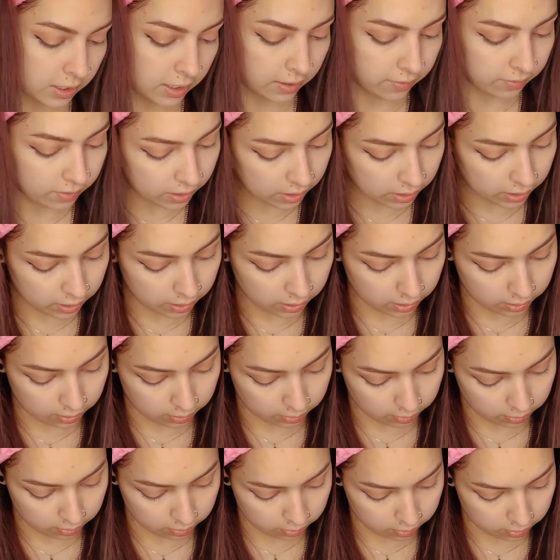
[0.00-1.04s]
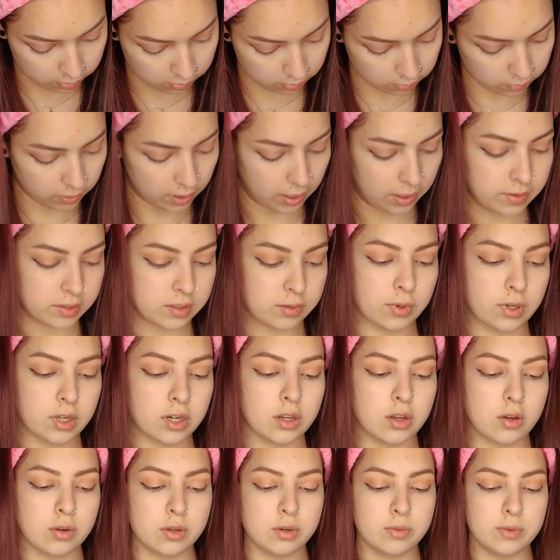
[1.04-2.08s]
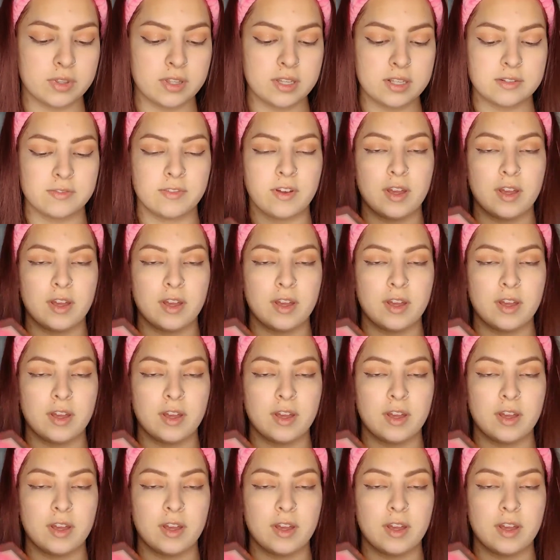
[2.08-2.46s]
I have in here. Okay, so we're going to go in with this